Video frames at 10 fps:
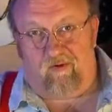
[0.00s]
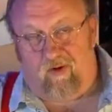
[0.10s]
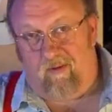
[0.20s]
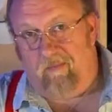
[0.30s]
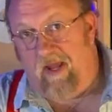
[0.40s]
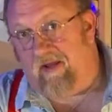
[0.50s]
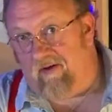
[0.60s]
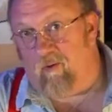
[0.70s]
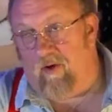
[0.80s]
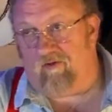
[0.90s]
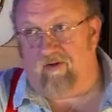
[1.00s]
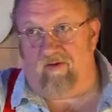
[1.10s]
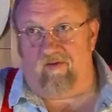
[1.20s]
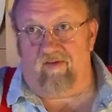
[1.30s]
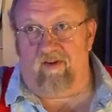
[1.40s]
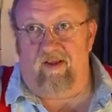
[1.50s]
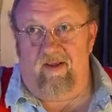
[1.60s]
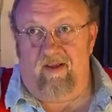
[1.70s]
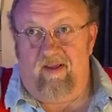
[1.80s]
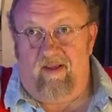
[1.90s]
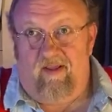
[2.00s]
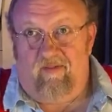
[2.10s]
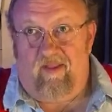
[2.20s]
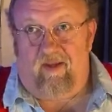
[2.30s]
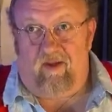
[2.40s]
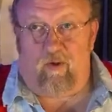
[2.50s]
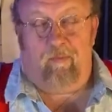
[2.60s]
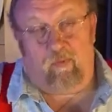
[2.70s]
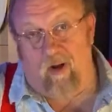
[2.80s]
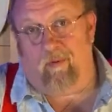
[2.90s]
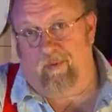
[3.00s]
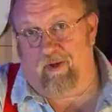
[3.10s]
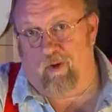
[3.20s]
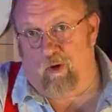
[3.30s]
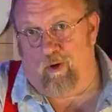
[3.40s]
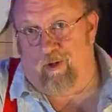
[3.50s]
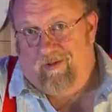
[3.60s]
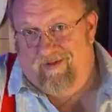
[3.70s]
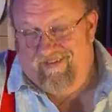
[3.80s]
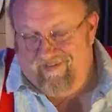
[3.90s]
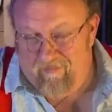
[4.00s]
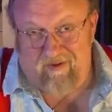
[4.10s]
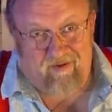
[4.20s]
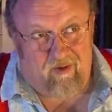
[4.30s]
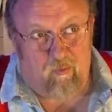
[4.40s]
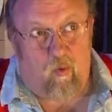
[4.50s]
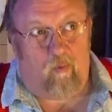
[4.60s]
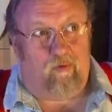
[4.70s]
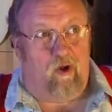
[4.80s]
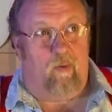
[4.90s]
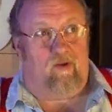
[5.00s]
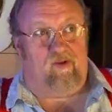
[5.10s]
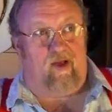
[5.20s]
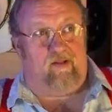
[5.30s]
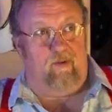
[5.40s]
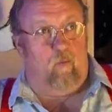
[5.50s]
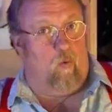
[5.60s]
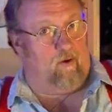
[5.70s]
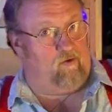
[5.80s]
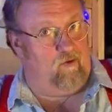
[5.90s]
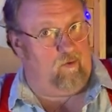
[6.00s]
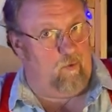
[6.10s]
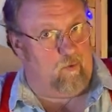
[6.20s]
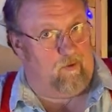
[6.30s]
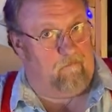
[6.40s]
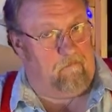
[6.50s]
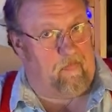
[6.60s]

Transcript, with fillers: So I'm making questions that you can probably Google, but you won't know exactly what to Google.